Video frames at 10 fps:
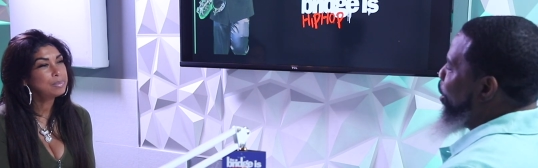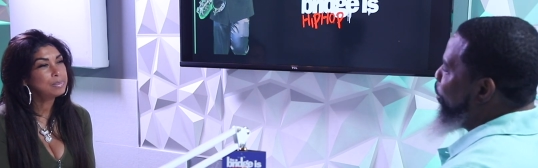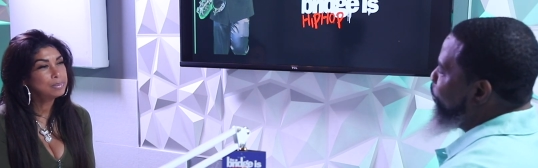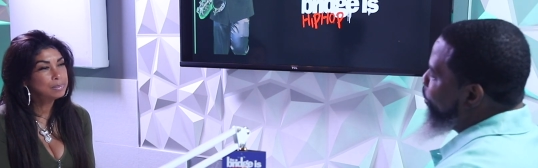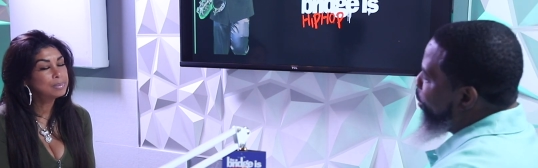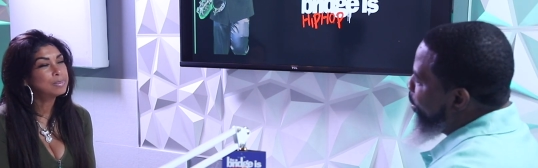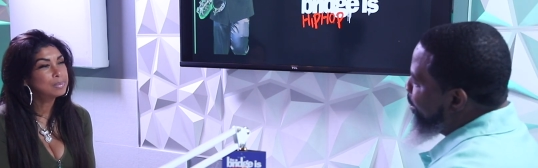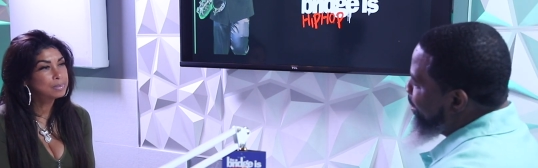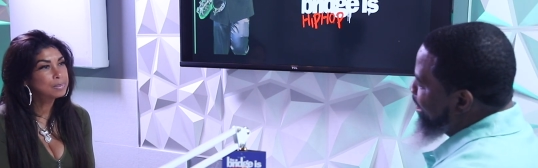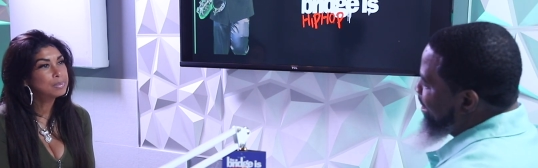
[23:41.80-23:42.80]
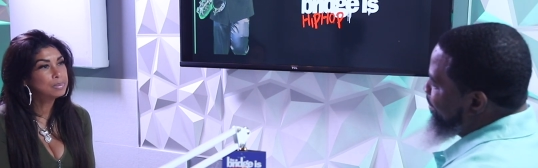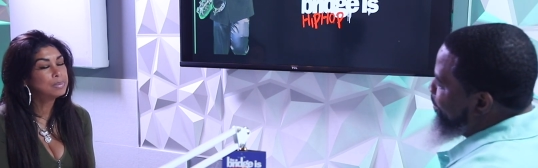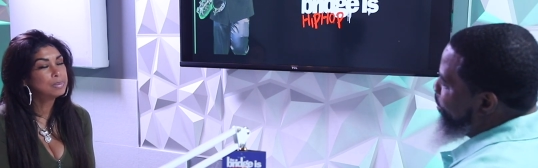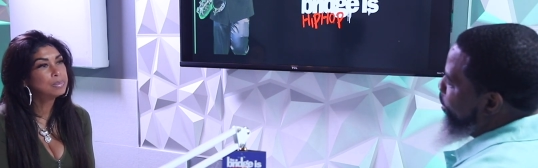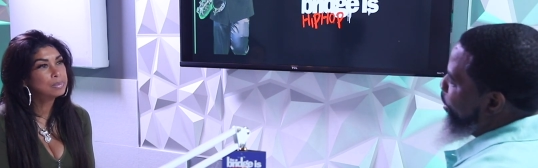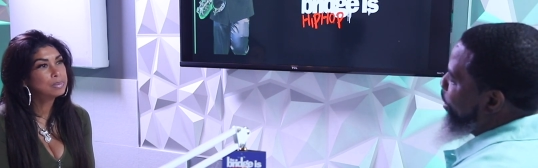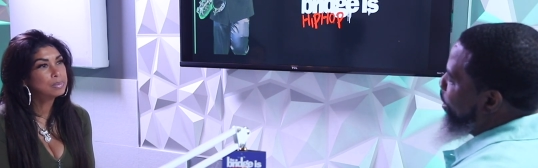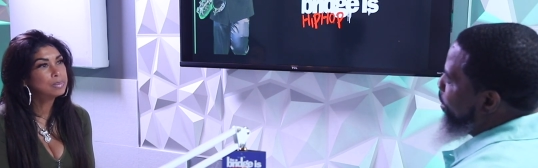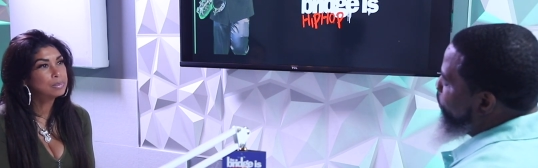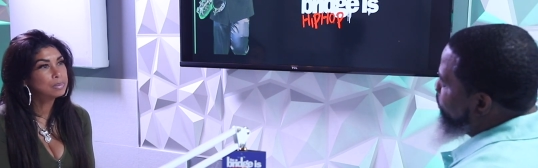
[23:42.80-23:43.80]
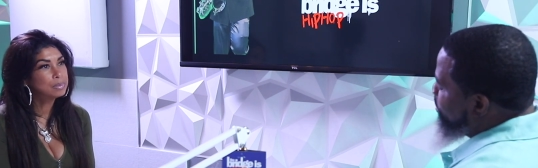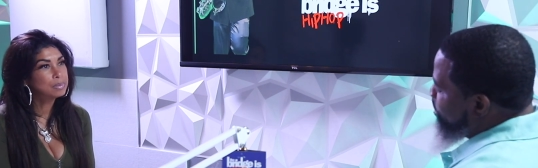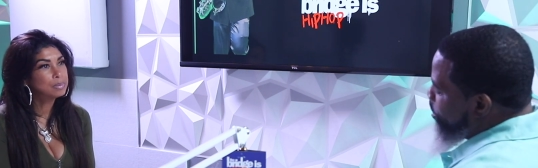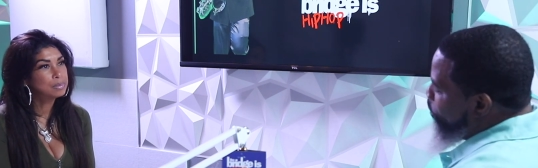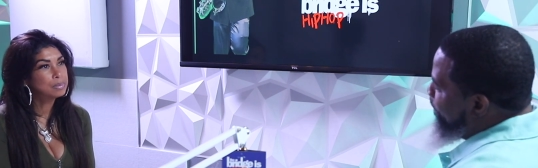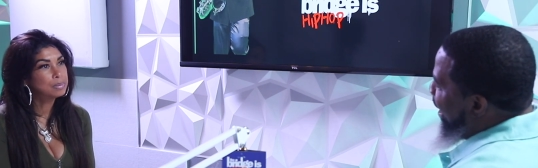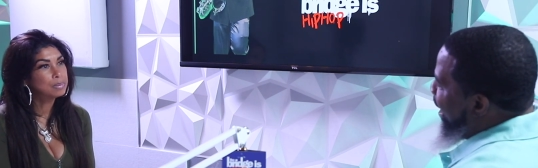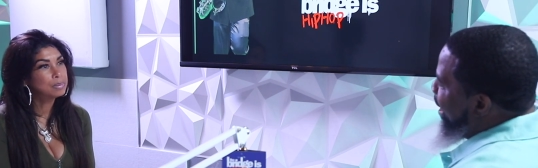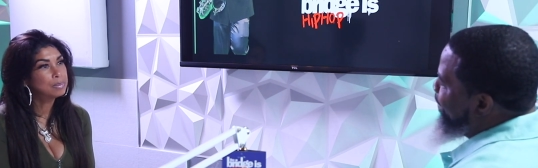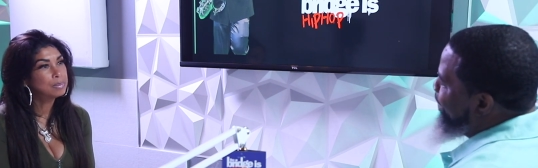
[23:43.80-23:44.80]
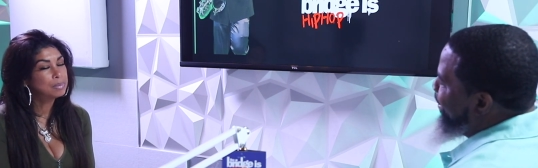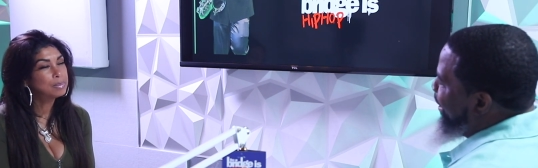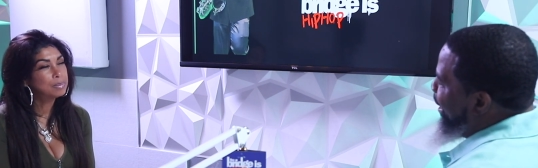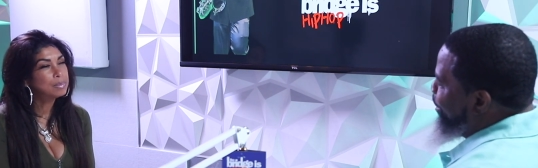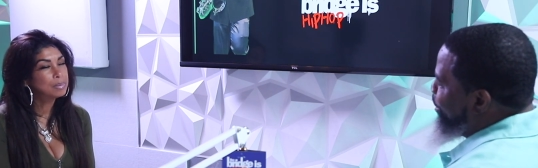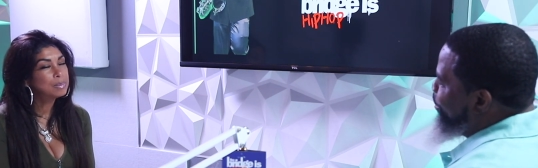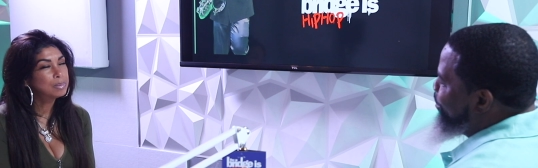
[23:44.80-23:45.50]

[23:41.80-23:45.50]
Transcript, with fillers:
Speaker 1: the older artists mm-hmm. are so mad at the